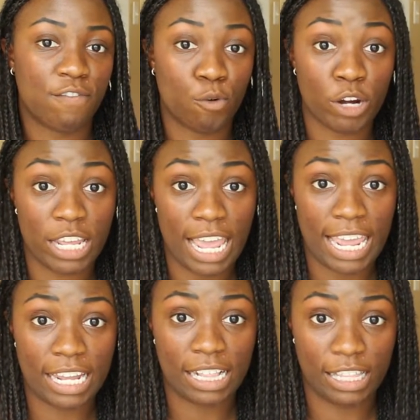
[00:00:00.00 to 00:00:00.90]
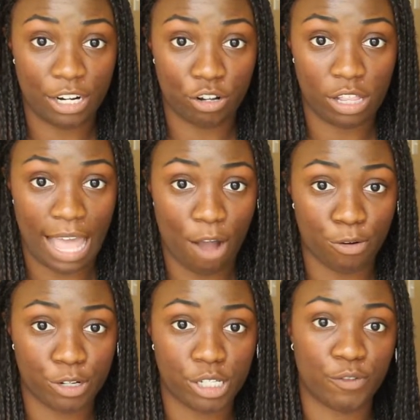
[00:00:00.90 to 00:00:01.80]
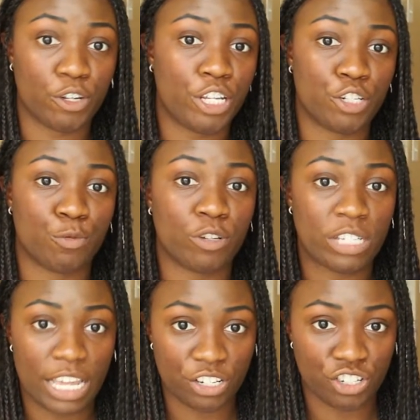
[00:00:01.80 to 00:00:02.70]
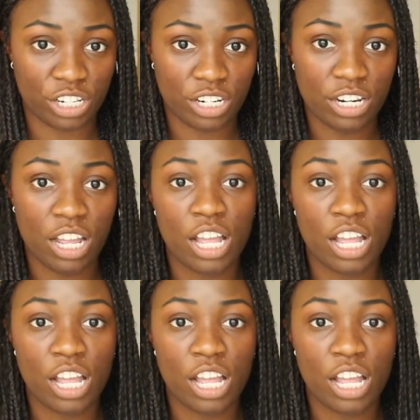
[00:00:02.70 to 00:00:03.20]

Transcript: 48 clinical hours for each rotation.